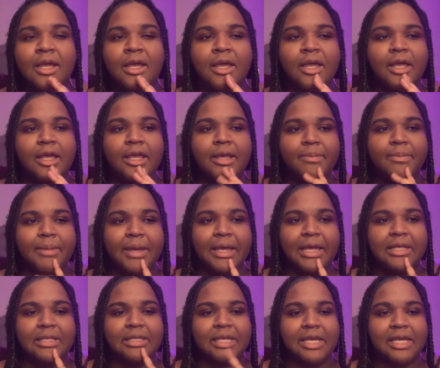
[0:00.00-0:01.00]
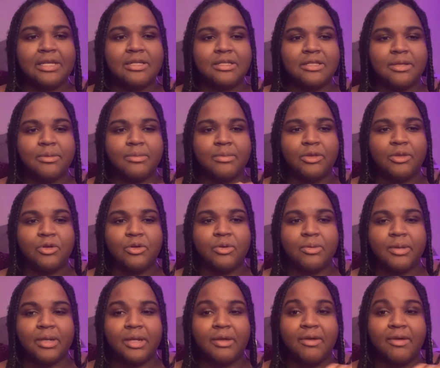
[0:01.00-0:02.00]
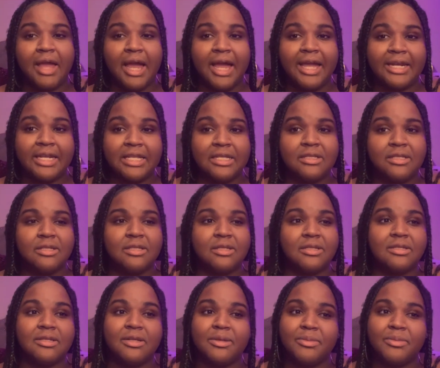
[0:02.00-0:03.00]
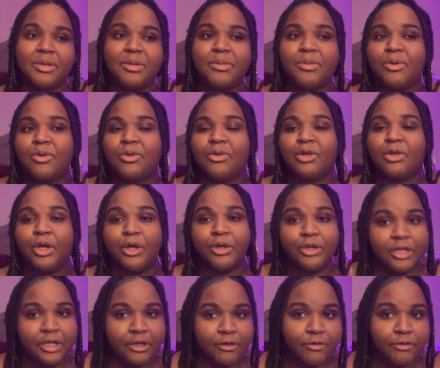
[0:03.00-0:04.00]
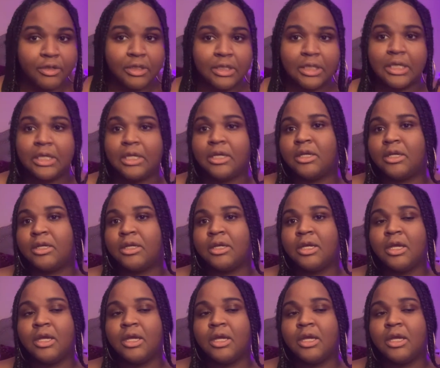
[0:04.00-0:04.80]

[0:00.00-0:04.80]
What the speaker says: It may take some little bit of guidance because some people learn differently,